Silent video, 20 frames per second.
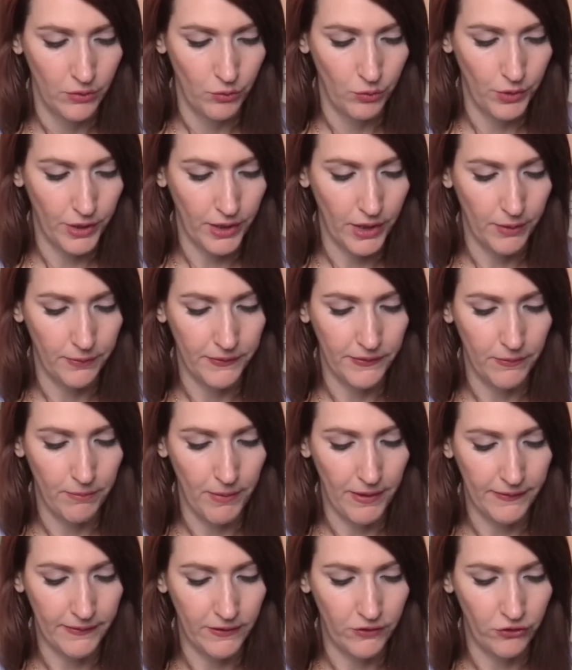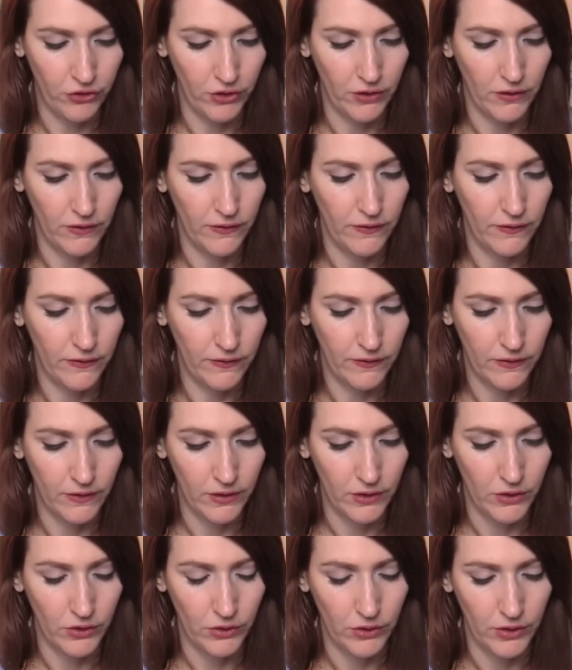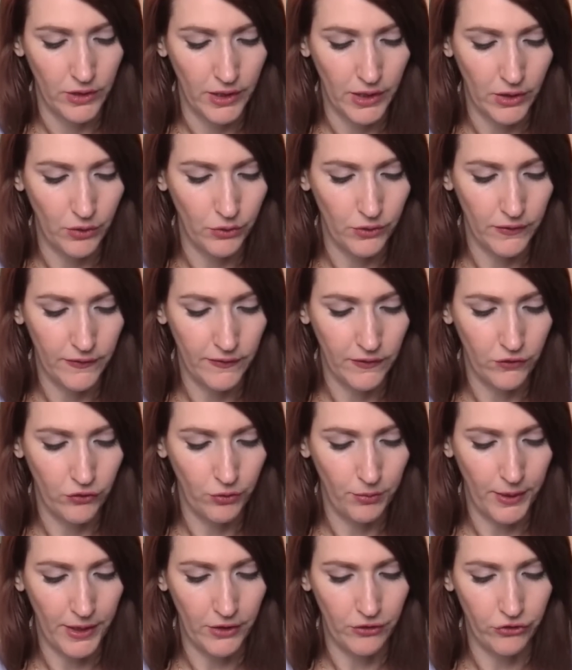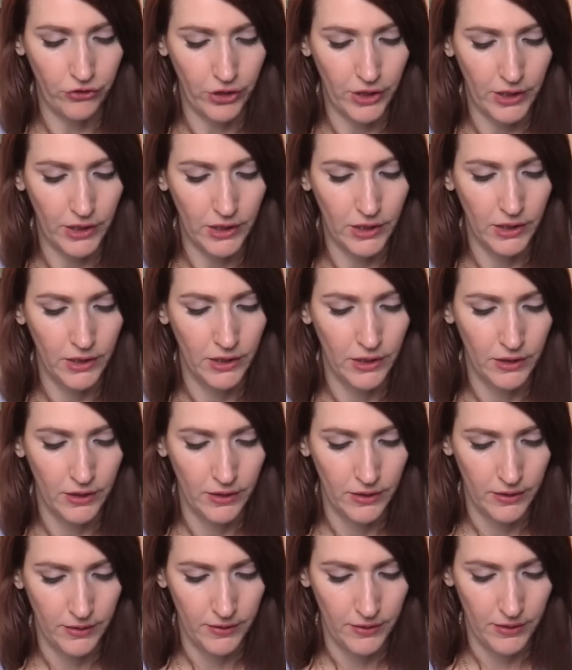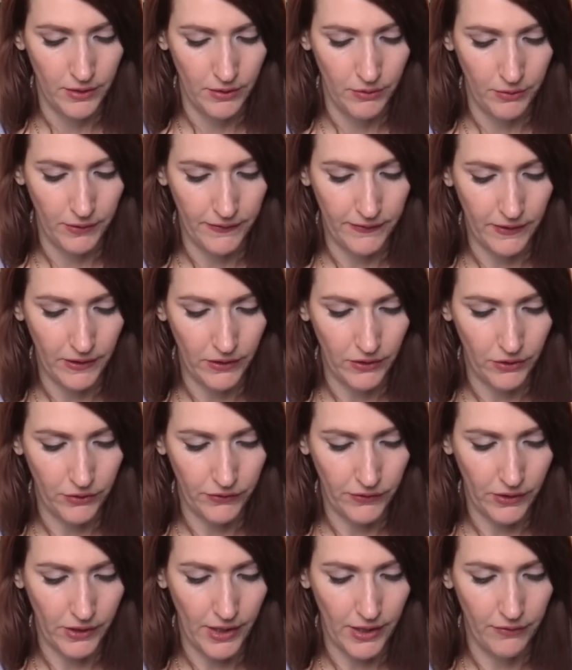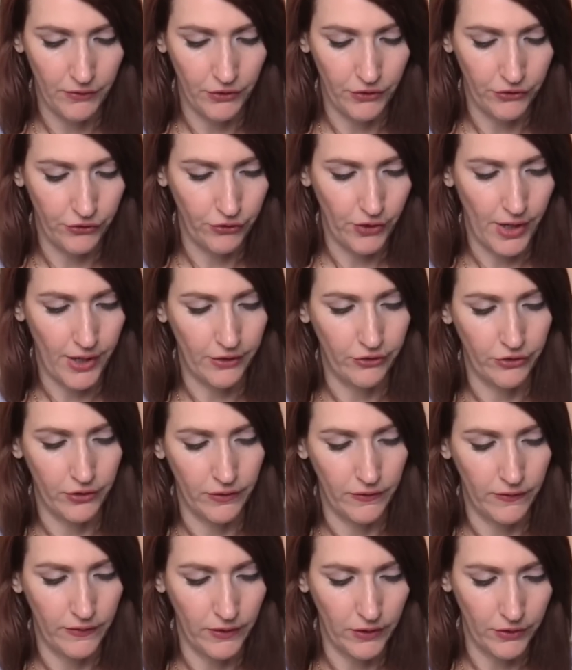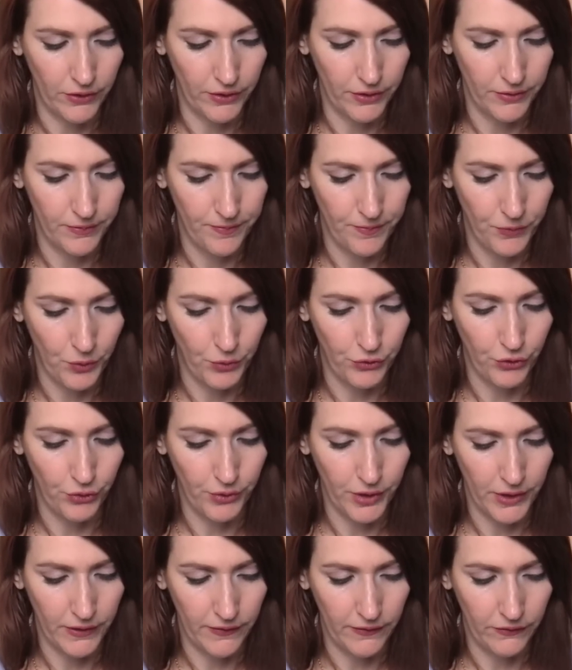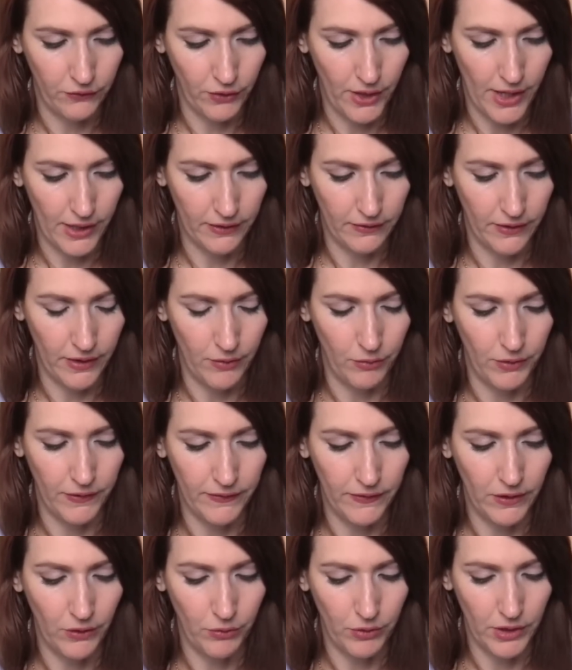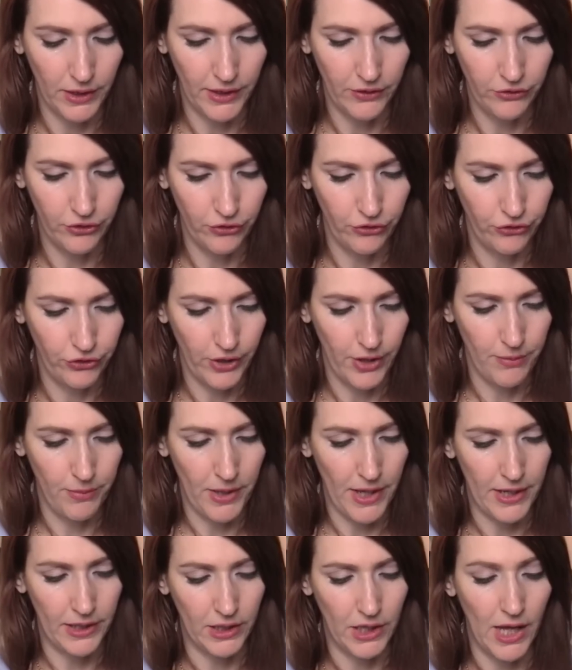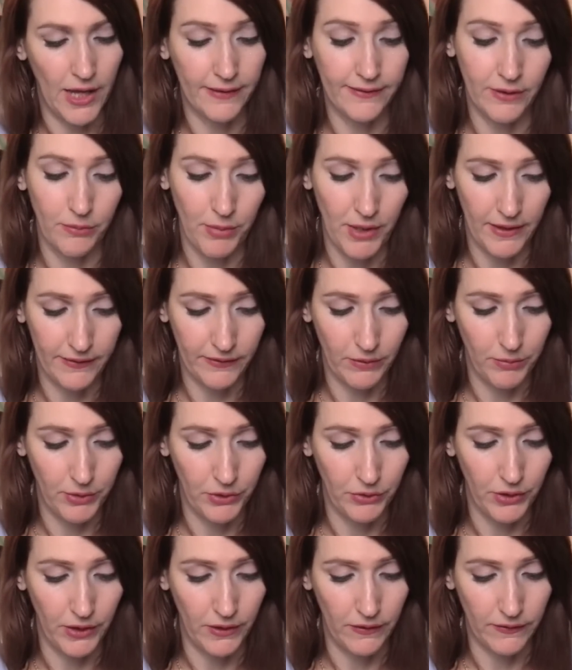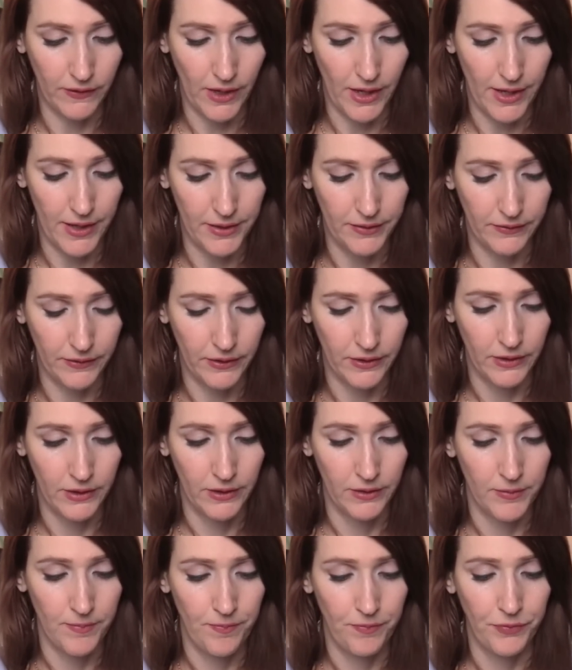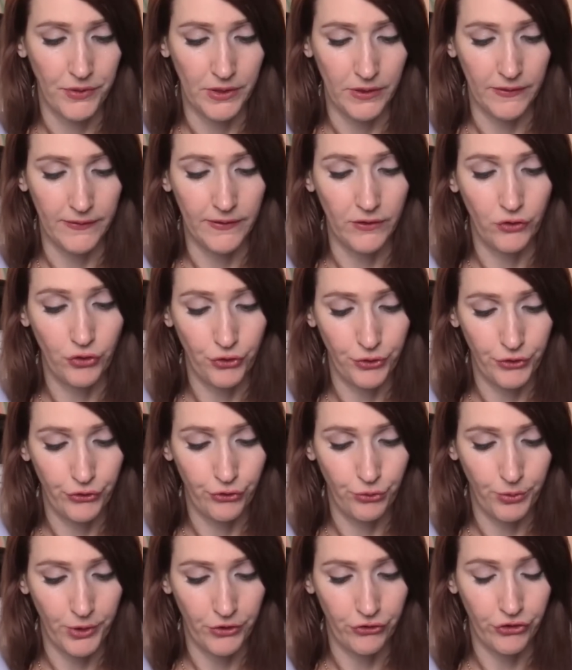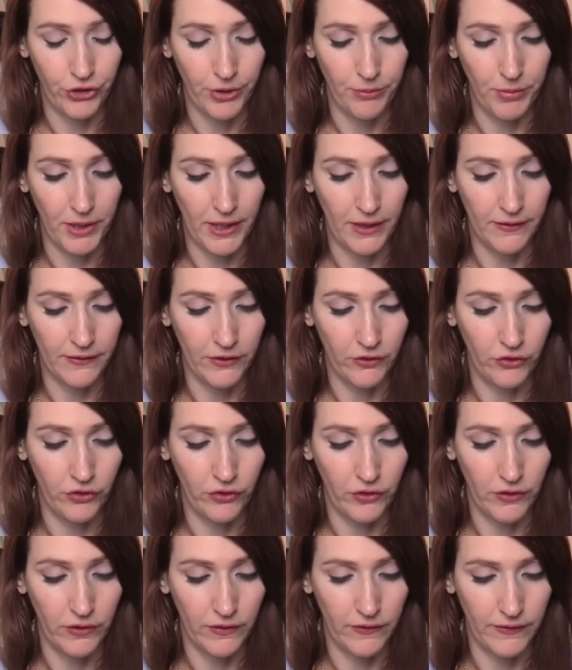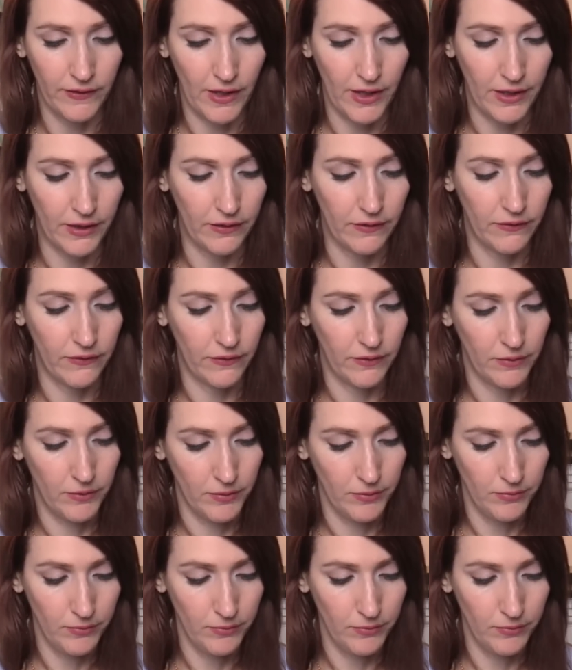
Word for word: When it comes to messages, heal the situation. We see there's a lot of distractions here, or don't get distracted. We see a relationship and lots of possibilities, guys. Listen to your intuition, pay attention to the signs.